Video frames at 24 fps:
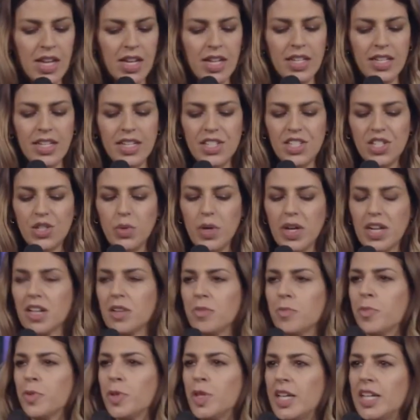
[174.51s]
led to a
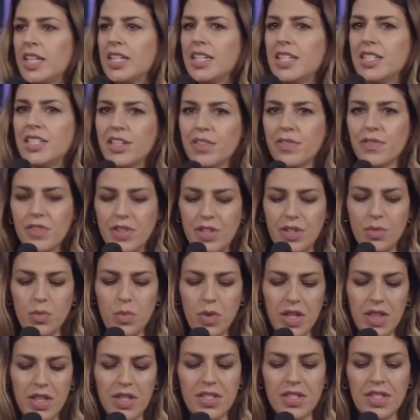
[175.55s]
completely different
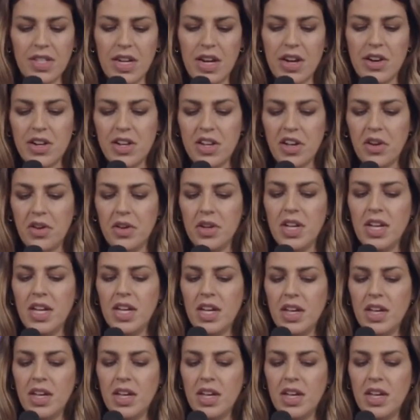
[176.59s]
weather scenario